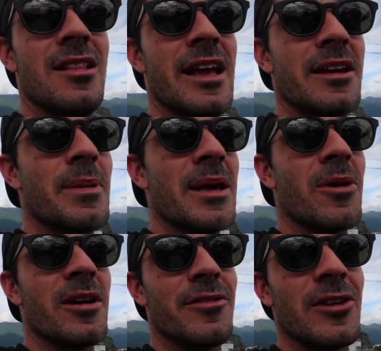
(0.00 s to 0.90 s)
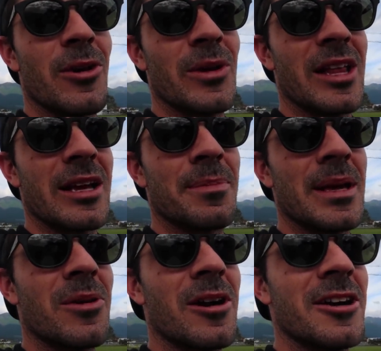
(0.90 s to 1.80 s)
Lake Biwa. If you know where Lake
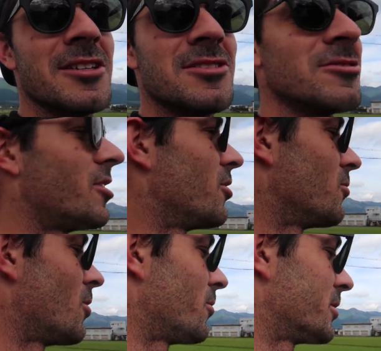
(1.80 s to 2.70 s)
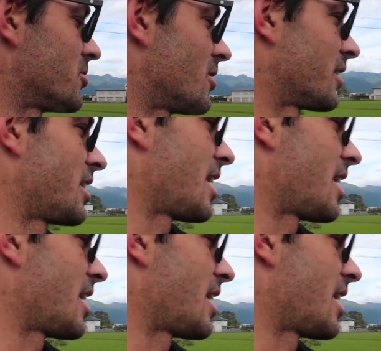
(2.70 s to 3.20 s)
Biwa is, you know what we're trying to